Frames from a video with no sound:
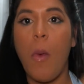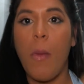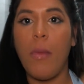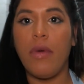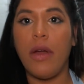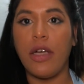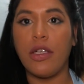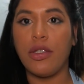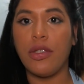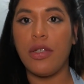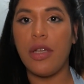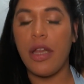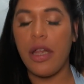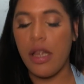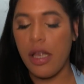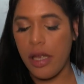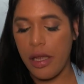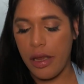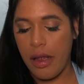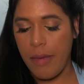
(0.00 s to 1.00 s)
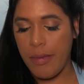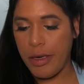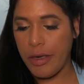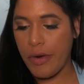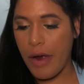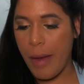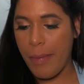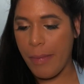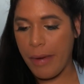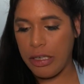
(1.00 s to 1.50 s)
Actually, let me
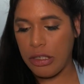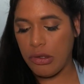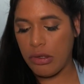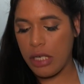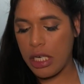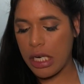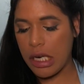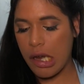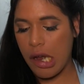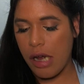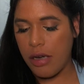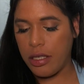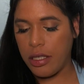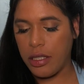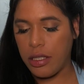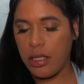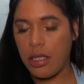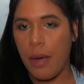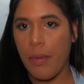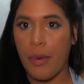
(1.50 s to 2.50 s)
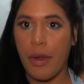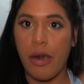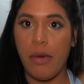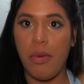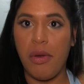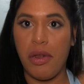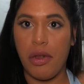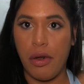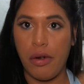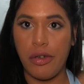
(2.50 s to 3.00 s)
grab my drink because I'm gonna
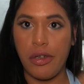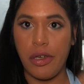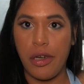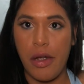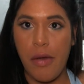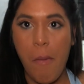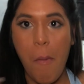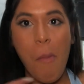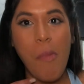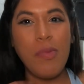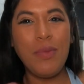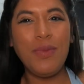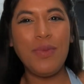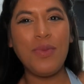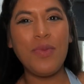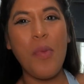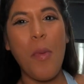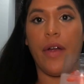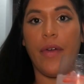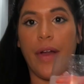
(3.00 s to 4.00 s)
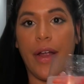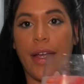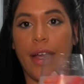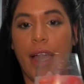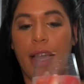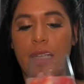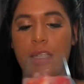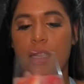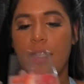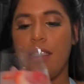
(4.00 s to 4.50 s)
be thirsty. All right,
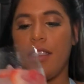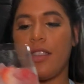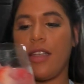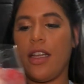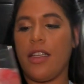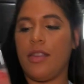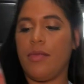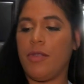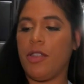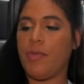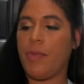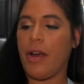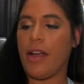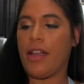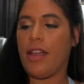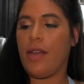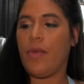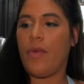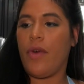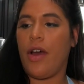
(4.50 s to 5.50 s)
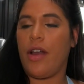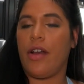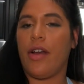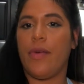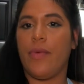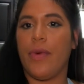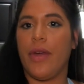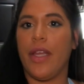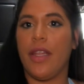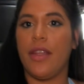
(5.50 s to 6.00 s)
guys, I just got some sparkling water
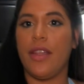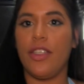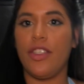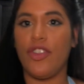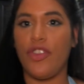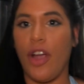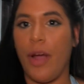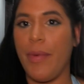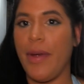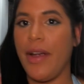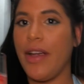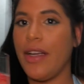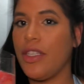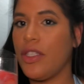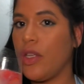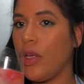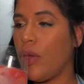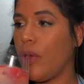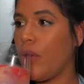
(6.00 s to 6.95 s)
with strawberries.